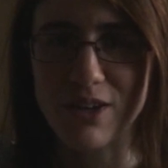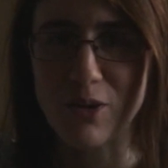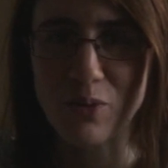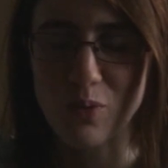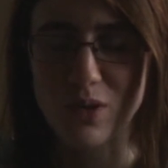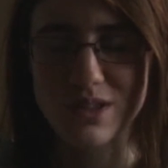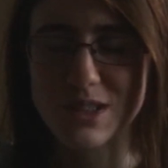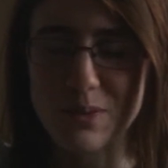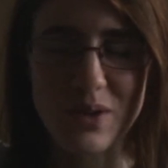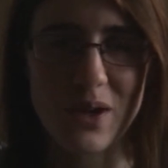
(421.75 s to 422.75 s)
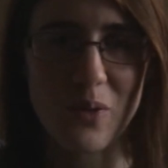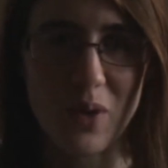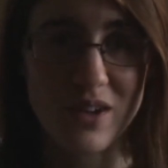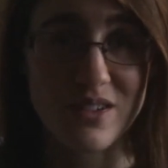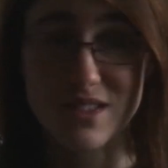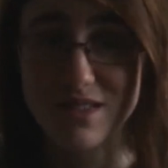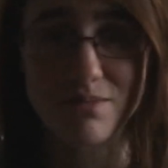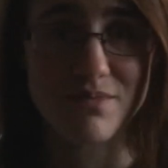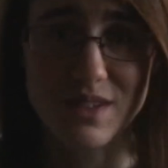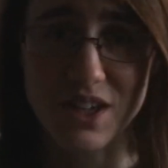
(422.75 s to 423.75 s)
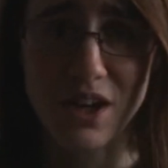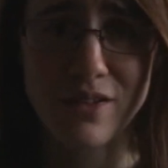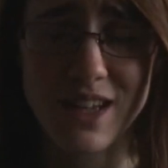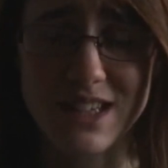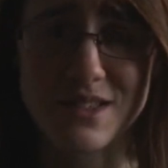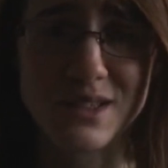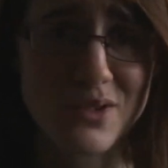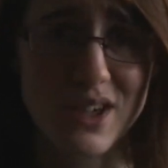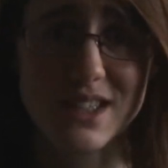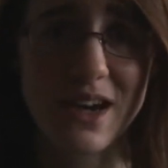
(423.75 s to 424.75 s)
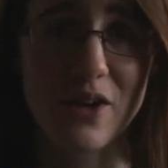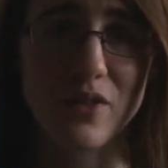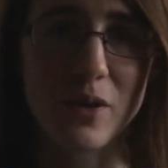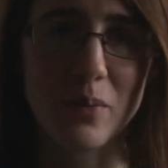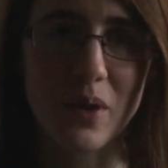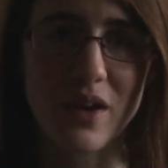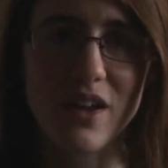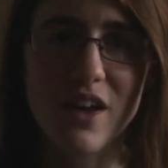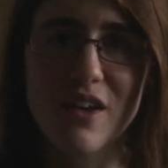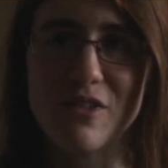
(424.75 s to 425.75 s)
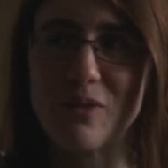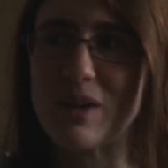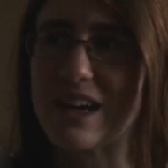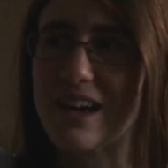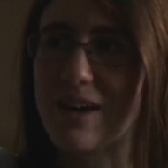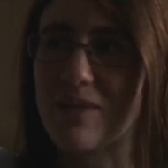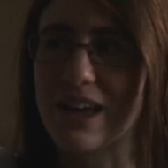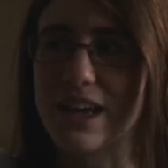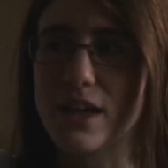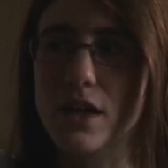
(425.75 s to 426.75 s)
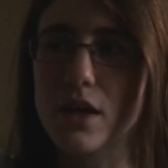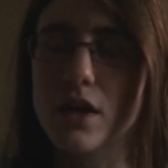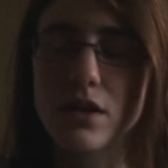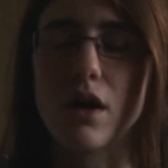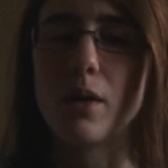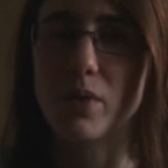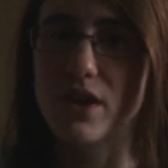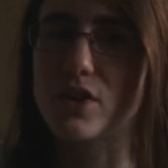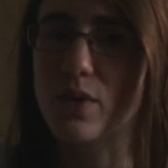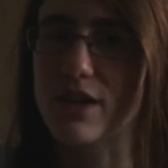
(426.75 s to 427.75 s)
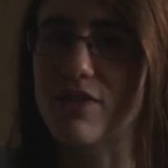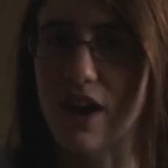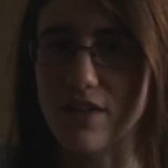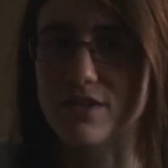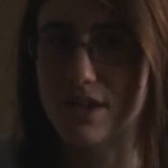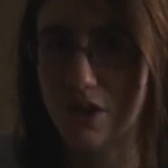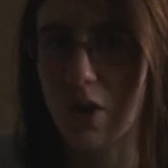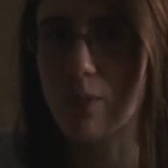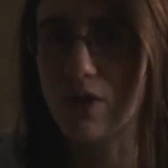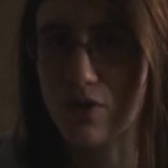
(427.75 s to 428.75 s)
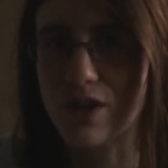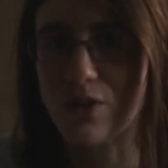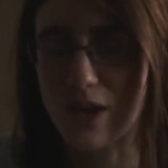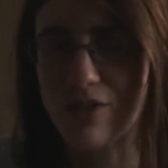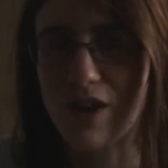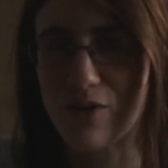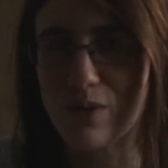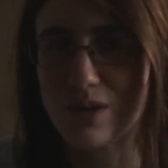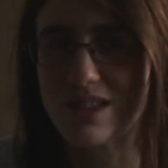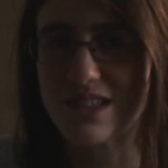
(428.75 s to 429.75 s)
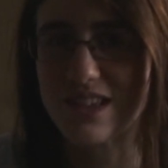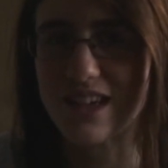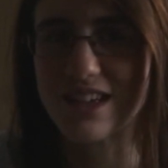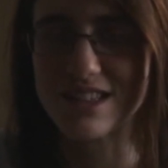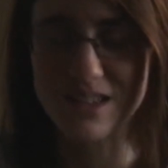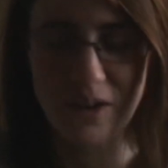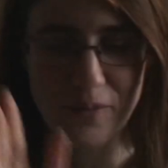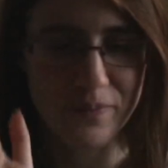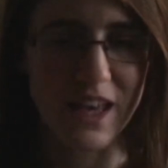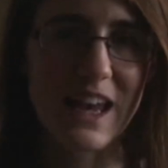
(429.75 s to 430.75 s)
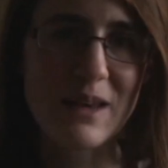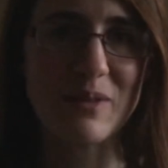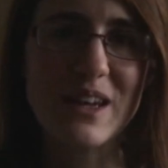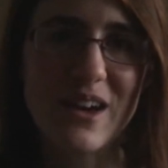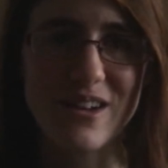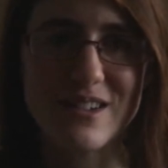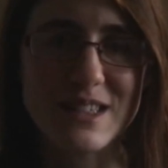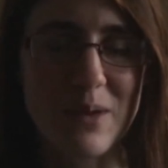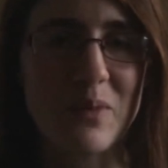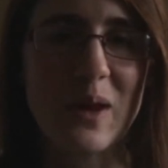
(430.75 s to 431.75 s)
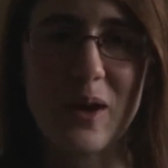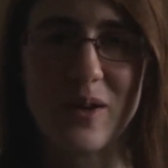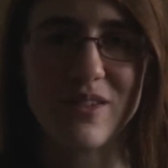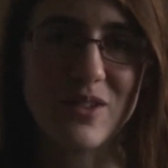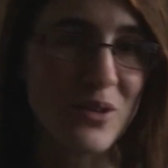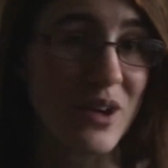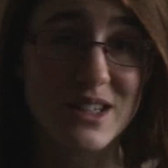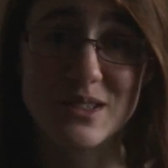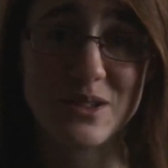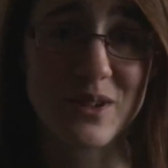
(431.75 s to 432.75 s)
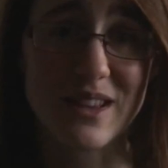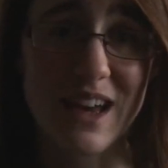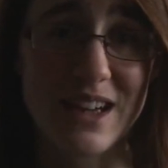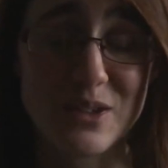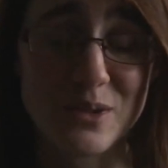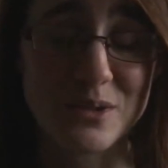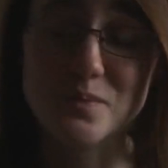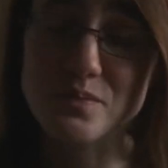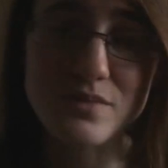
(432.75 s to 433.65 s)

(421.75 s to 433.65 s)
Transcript: who wants to put it at 1 because, you know, it takes the stress out of it, but for me, I'm like, no, I'll put it at 25 because I know I'm going to read 25 books this year. So yeah, let me know down below if you guys are doing that at all.